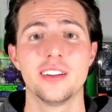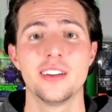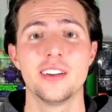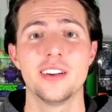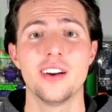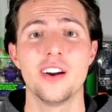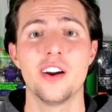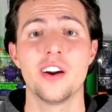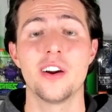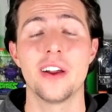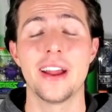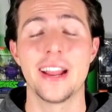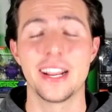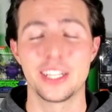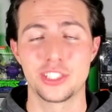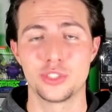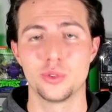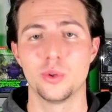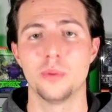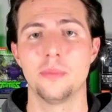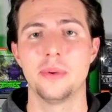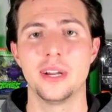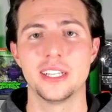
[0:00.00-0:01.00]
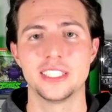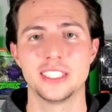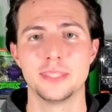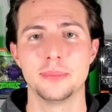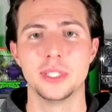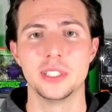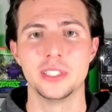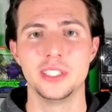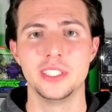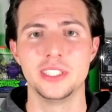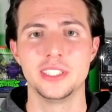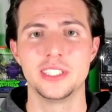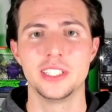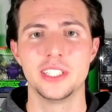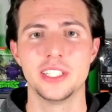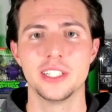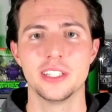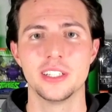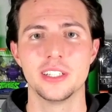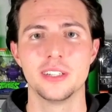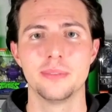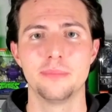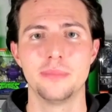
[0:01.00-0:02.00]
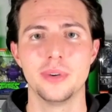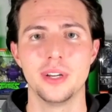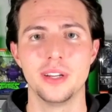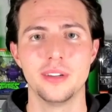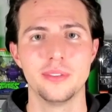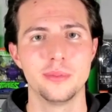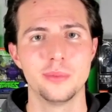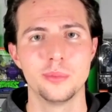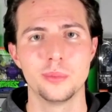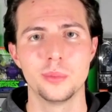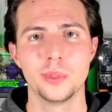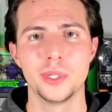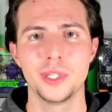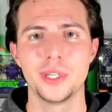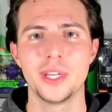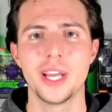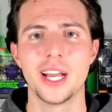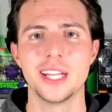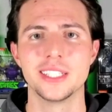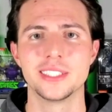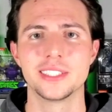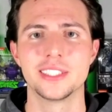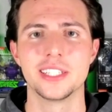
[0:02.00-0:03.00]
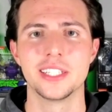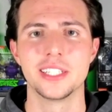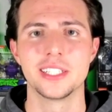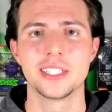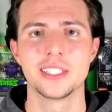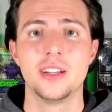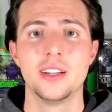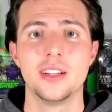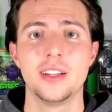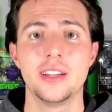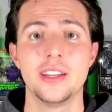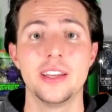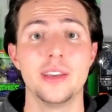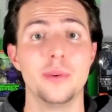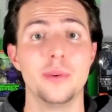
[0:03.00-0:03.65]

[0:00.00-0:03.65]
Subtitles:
are actual possibilities here. But what do you guys think? It